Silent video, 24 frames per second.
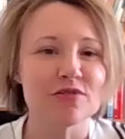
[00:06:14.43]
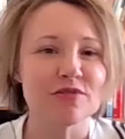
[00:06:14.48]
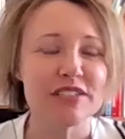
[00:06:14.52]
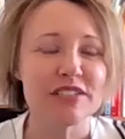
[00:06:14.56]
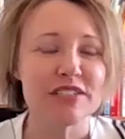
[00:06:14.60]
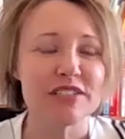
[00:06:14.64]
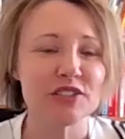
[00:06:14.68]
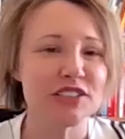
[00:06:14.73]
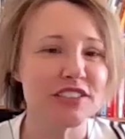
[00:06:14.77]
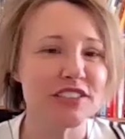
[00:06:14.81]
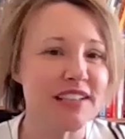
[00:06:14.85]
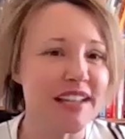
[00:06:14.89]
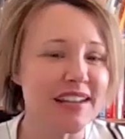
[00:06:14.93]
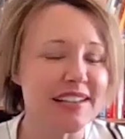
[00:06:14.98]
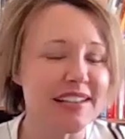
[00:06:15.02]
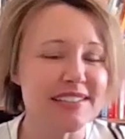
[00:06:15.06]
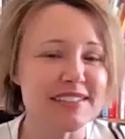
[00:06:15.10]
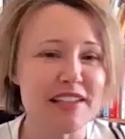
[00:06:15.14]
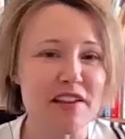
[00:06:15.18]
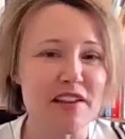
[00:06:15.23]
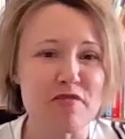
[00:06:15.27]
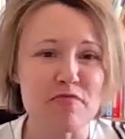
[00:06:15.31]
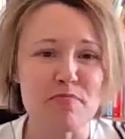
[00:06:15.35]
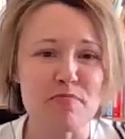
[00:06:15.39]
Research
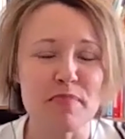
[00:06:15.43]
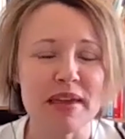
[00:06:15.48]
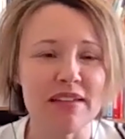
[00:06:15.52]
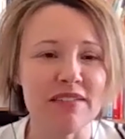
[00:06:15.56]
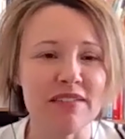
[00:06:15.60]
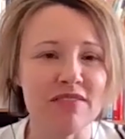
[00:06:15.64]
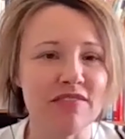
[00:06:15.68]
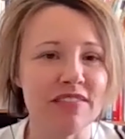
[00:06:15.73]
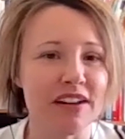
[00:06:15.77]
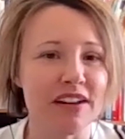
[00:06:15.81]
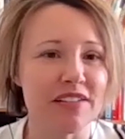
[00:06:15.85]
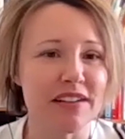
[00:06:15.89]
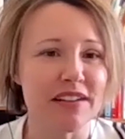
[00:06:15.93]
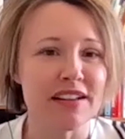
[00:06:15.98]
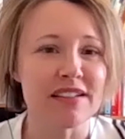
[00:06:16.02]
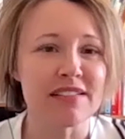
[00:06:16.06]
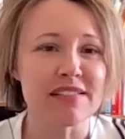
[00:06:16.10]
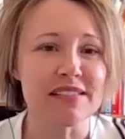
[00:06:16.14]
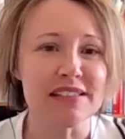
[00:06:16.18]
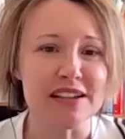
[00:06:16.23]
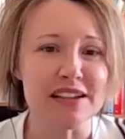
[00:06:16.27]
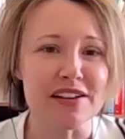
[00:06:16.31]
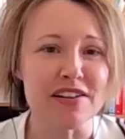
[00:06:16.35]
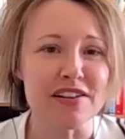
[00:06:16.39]
studies have been very
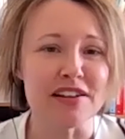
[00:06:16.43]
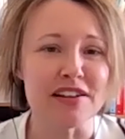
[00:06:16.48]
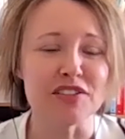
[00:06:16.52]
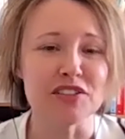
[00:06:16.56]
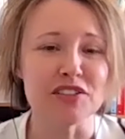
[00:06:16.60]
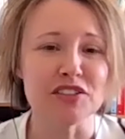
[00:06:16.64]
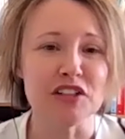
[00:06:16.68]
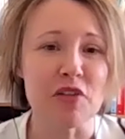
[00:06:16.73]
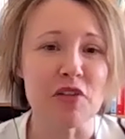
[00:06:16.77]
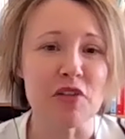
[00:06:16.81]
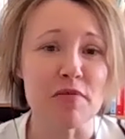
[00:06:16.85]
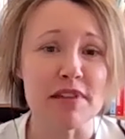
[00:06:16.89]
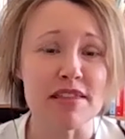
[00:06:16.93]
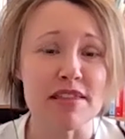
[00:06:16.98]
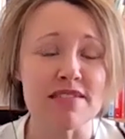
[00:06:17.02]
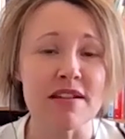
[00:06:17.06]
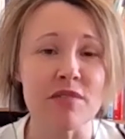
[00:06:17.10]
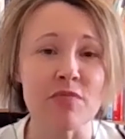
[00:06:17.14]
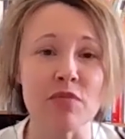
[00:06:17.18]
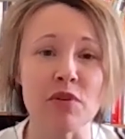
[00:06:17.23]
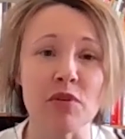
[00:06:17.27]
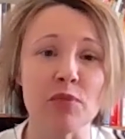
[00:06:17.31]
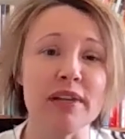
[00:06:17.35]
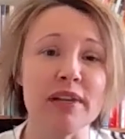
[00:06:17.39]
clear in showing
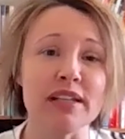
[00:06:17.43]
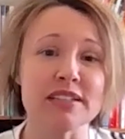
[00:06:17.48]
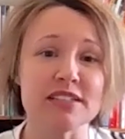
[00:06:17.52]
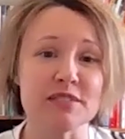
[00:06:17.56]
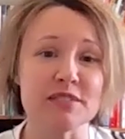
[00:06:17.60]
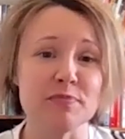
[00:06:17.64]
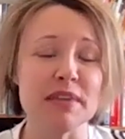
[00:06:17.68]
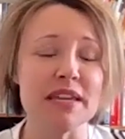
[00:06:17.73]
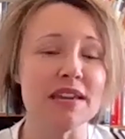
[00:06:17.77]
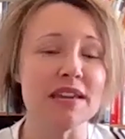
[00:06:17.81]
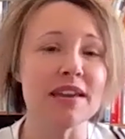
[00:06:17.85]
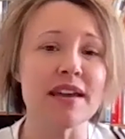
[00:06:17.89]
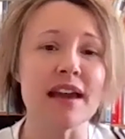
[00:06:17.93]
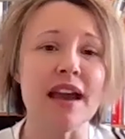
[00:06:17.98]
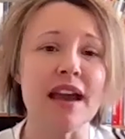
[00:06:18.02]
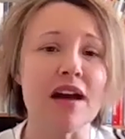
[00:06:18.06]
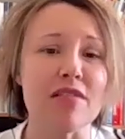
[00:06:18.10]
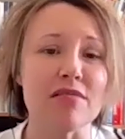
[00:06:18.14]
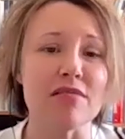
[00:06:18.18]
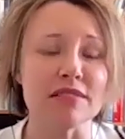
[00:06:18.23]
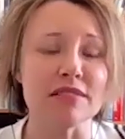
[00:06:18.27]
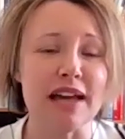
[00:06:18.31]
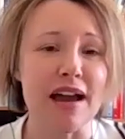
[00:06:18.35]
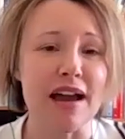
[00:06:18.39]
that when we speak
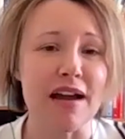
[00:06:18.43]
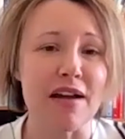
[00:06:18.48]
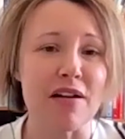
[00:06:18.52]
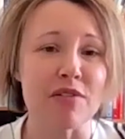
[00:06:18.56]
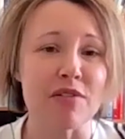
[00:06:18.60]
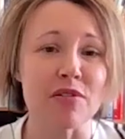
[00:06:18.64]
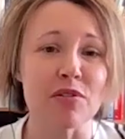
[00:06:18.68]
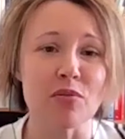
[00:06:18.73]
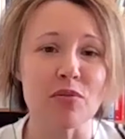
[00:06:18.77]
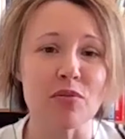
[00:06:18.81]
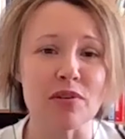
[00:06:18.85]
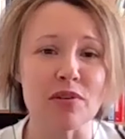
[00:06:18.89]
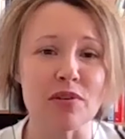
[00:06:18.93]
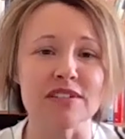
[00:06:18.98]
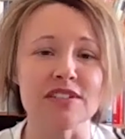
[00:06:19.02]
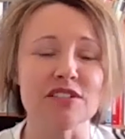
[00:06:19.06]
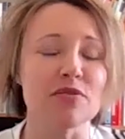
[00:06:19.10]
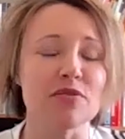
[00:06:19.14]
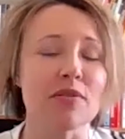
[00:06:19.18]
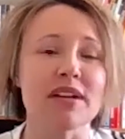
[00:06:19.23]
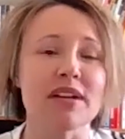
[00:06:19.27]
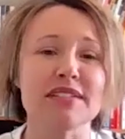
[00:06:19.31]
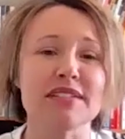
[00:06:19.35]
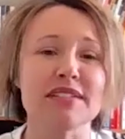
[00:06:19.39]
out loud or
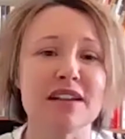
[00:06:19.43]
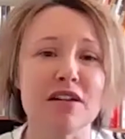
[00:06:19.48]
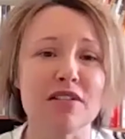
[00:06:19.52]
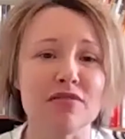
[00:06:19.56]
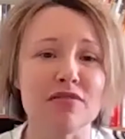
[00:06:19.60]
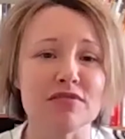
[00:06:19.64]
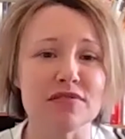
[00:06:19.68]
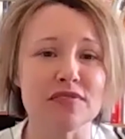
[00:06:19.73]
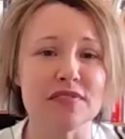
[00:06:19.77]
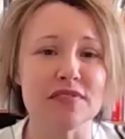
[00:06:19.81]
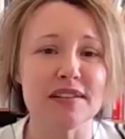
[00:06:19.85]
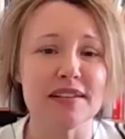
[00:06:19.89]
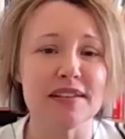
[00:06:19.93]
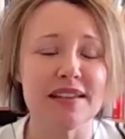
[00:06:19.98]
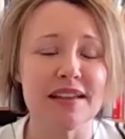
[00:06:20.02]
to ourselves